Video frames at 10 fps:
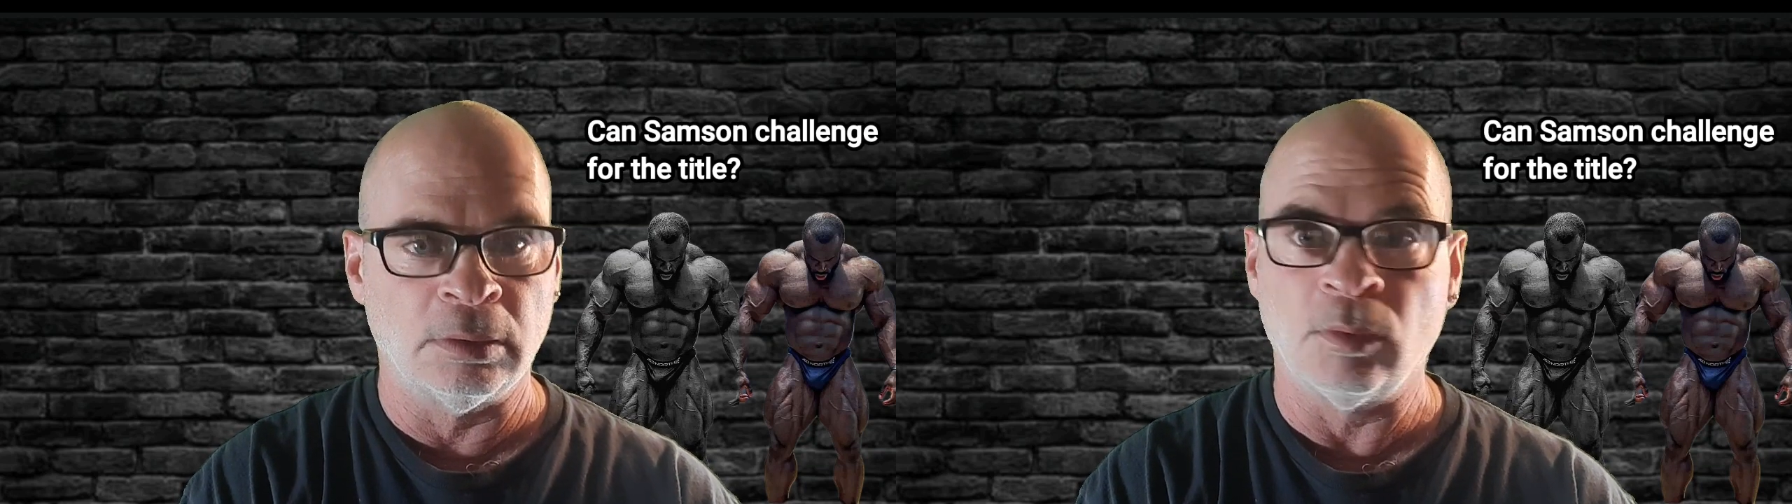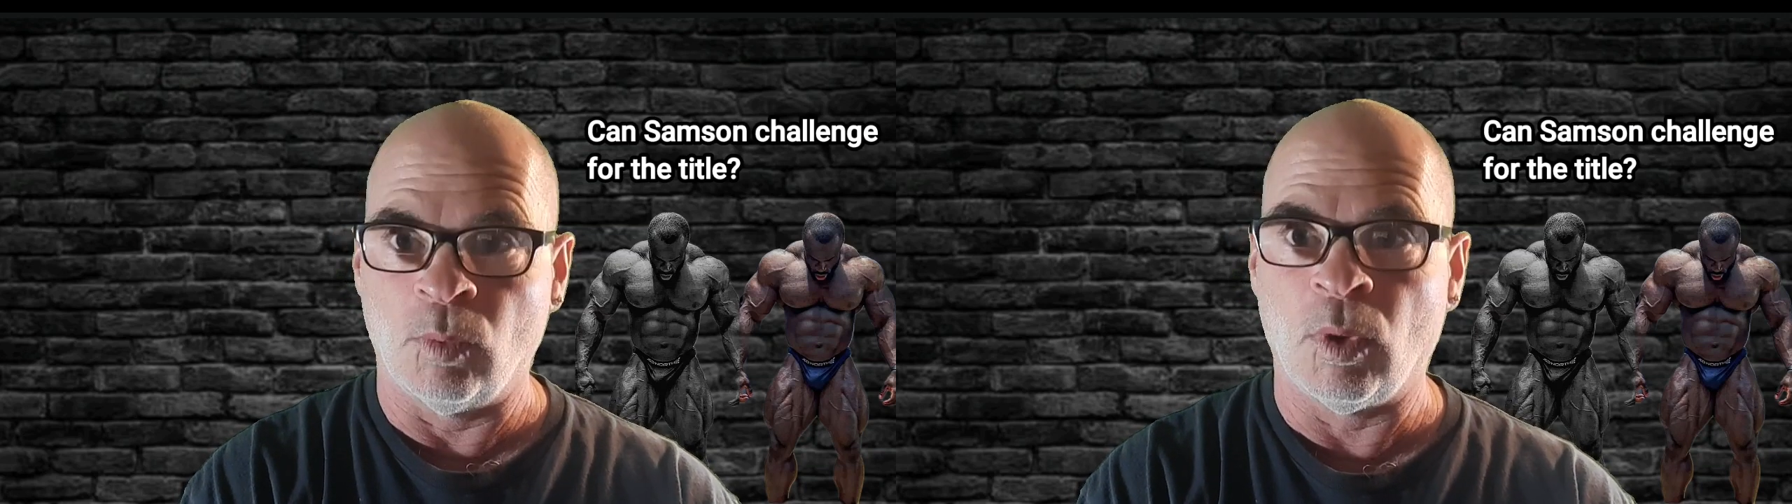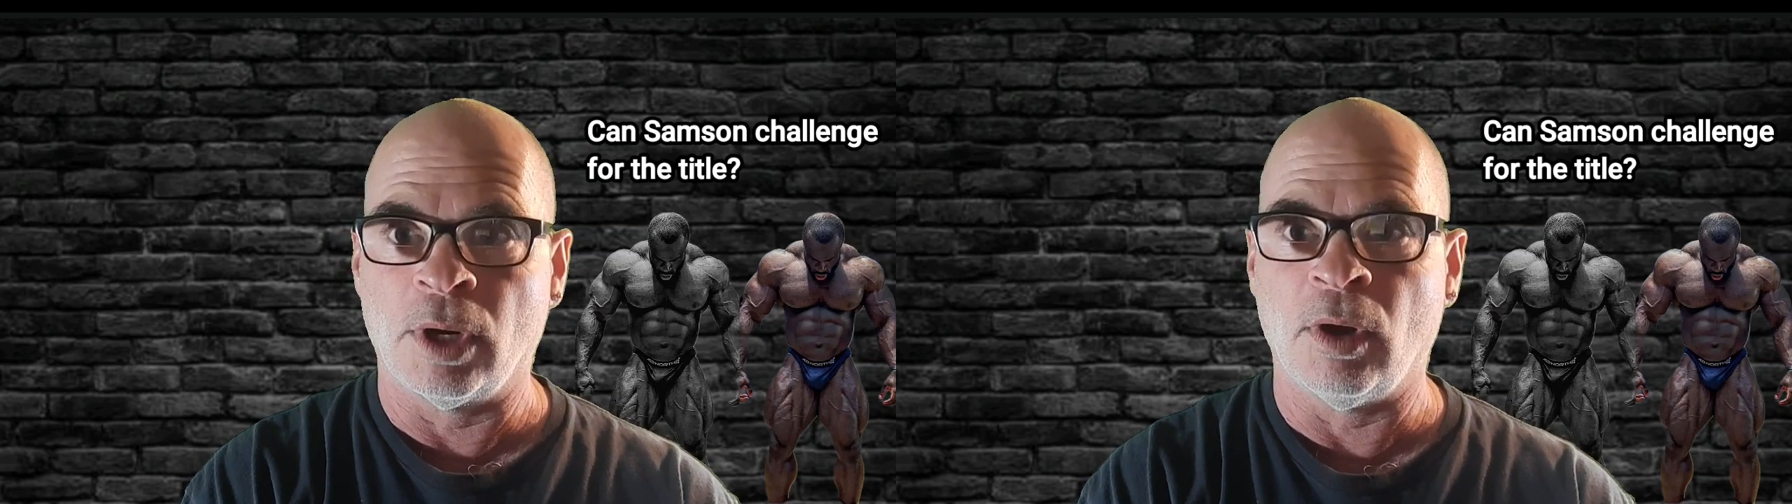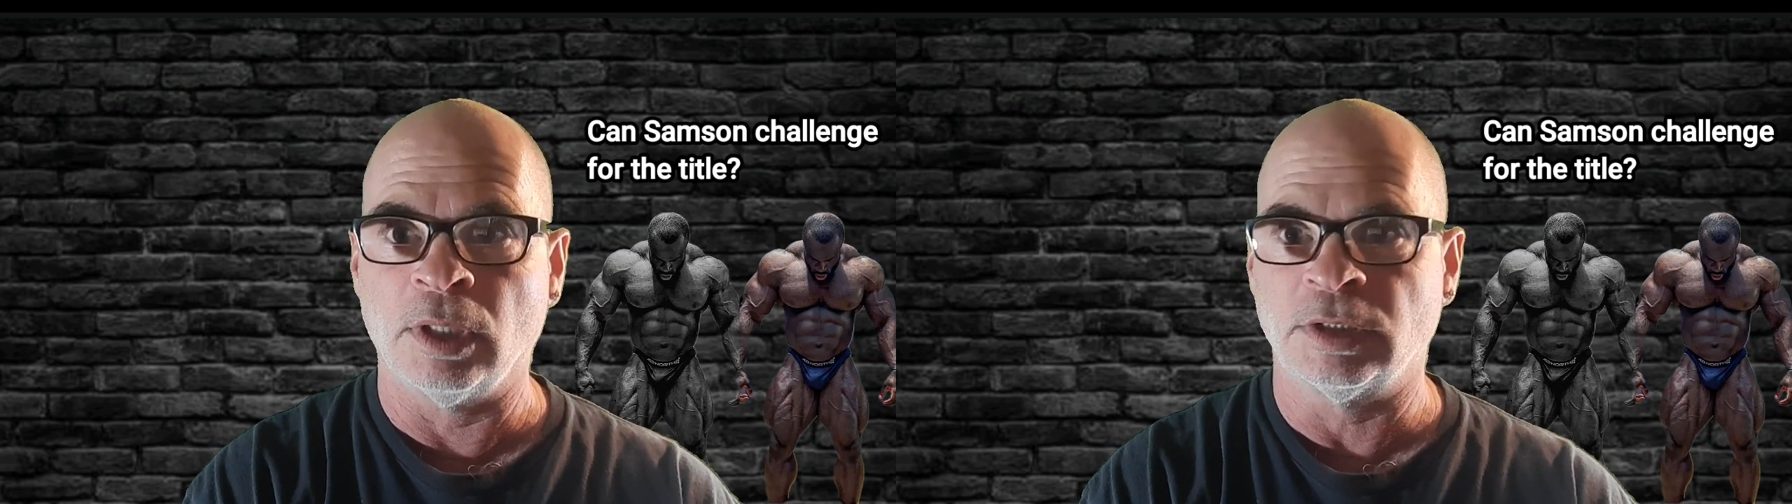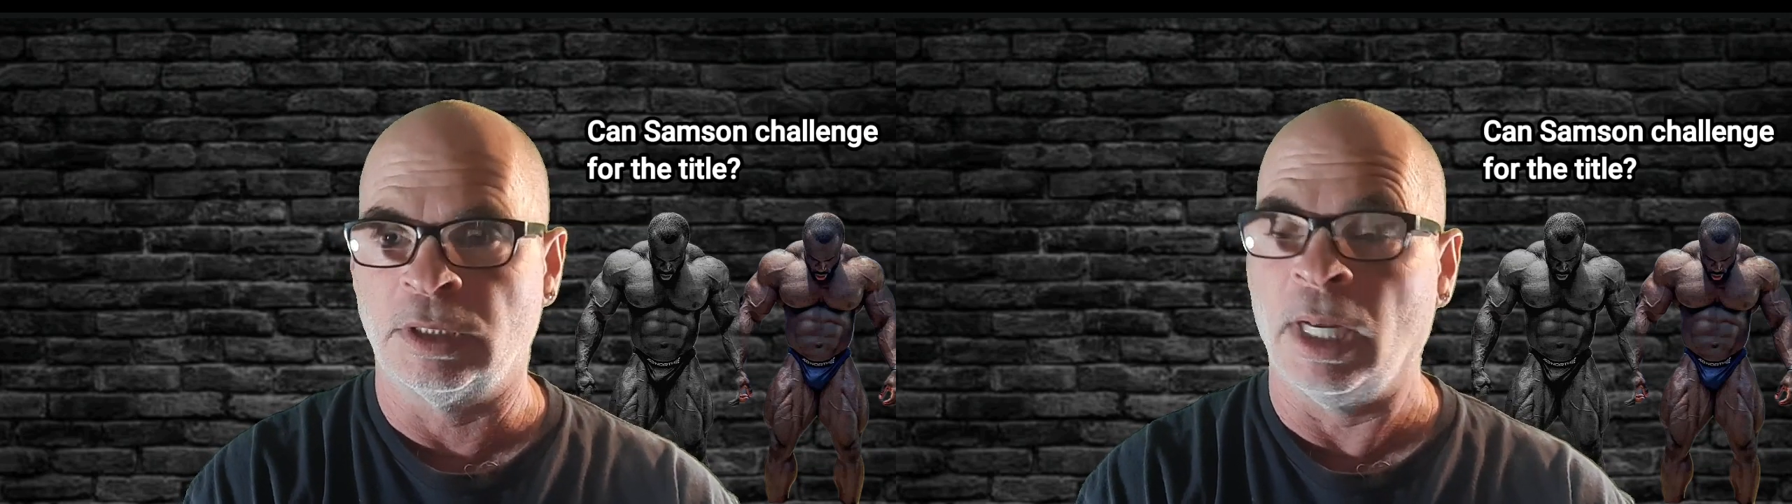one
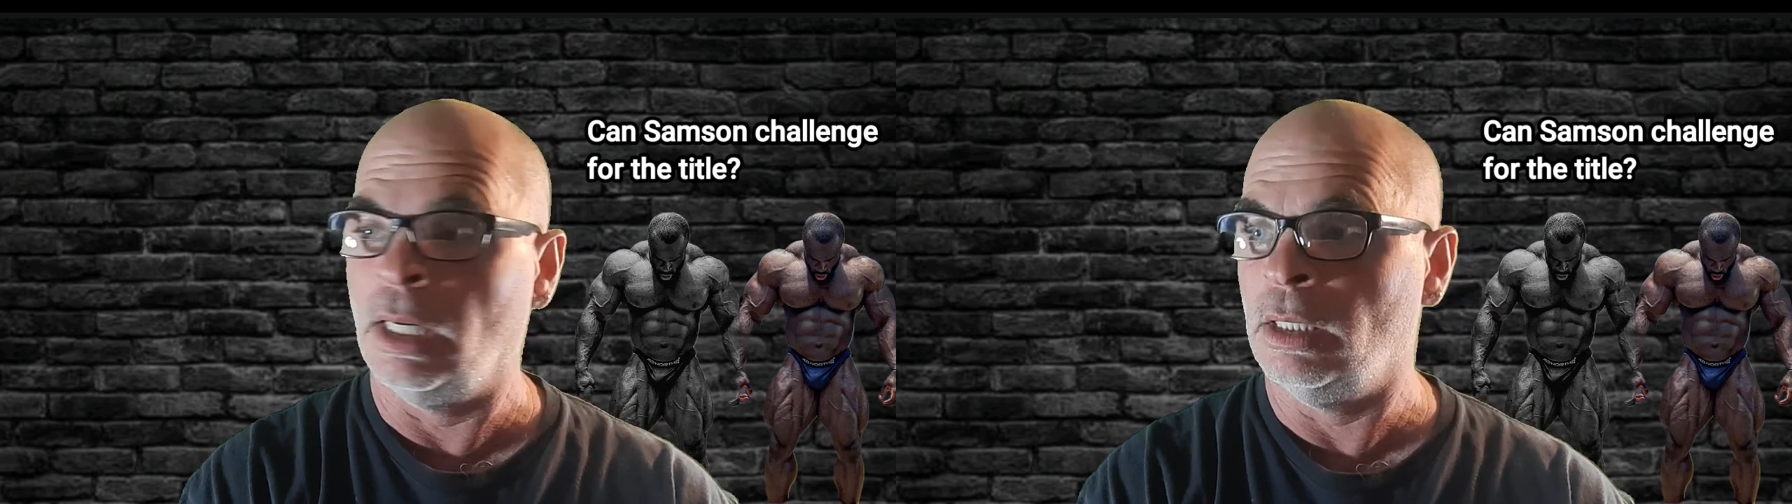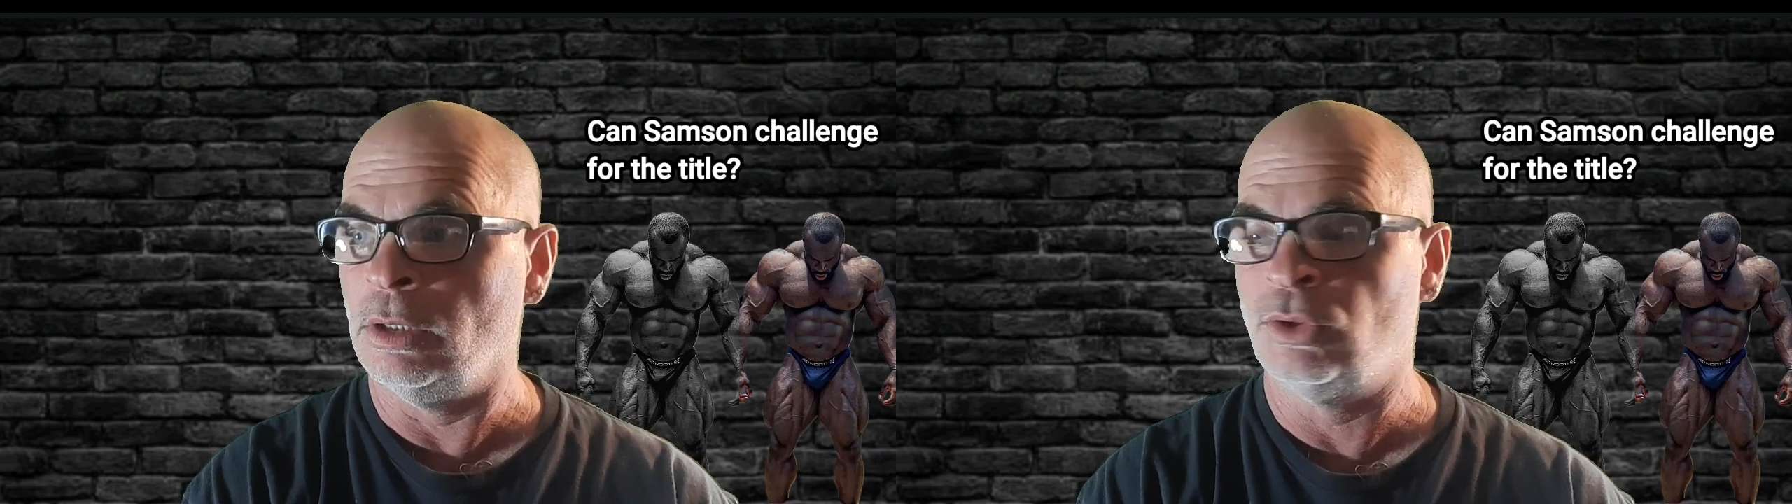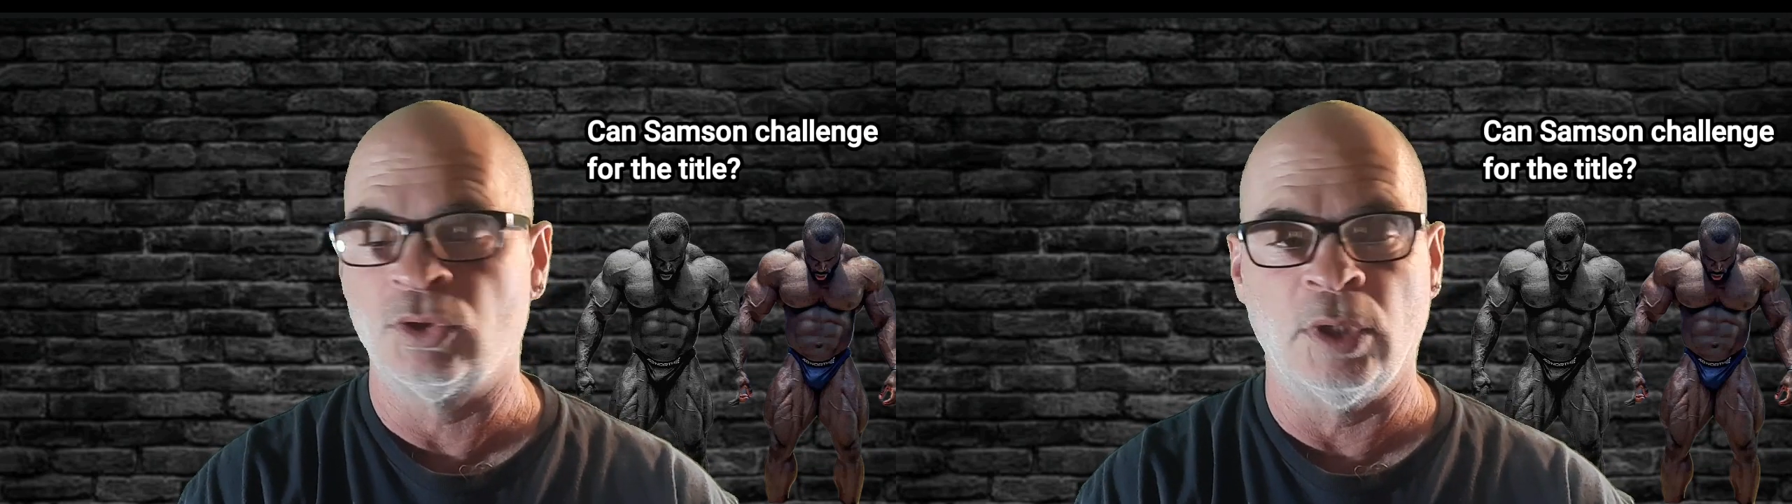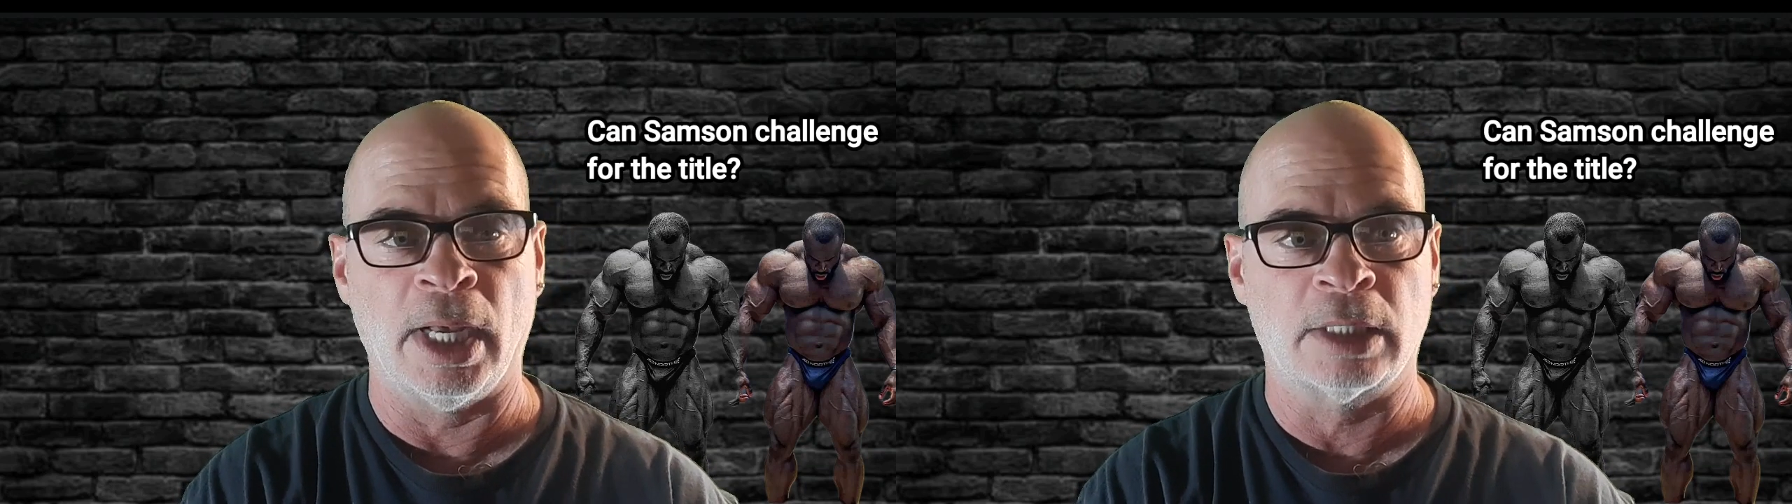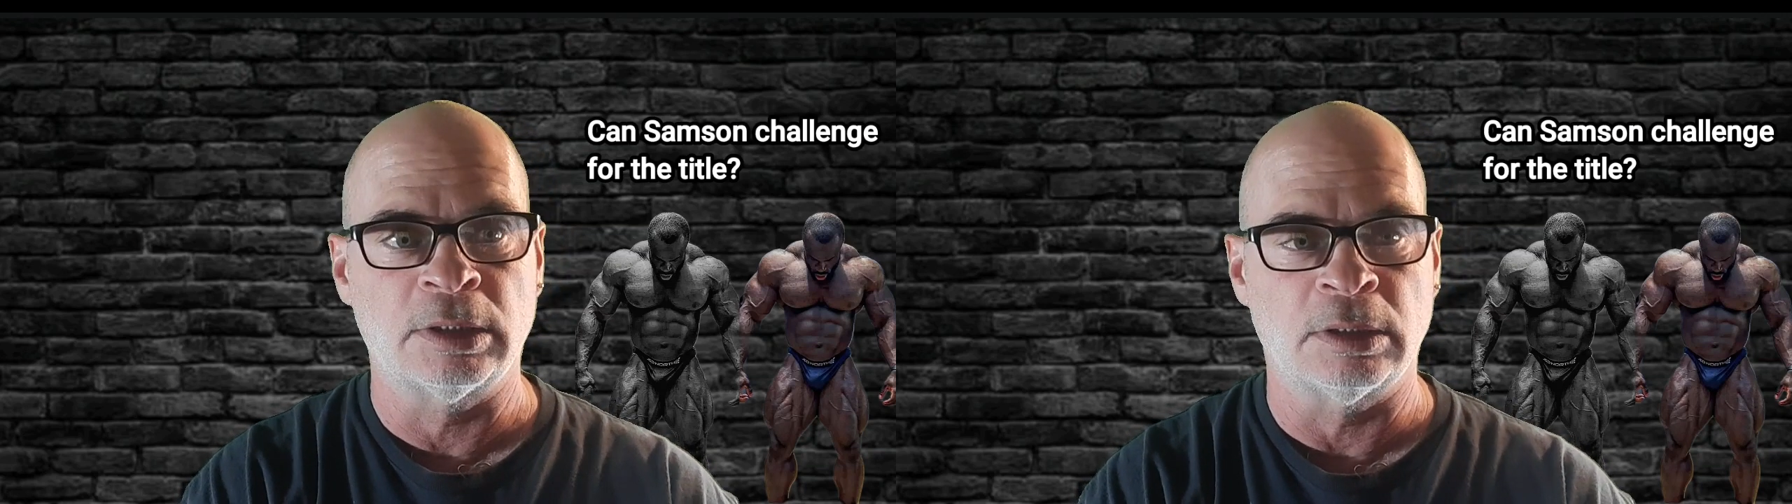on stage
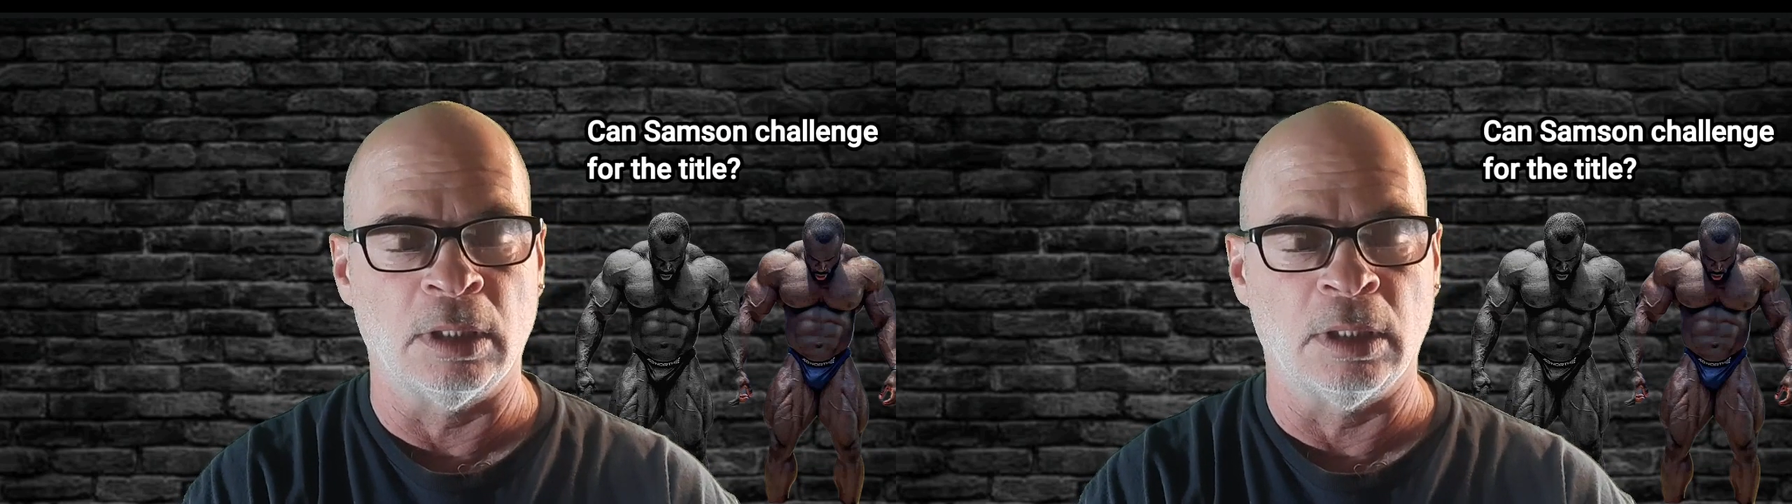next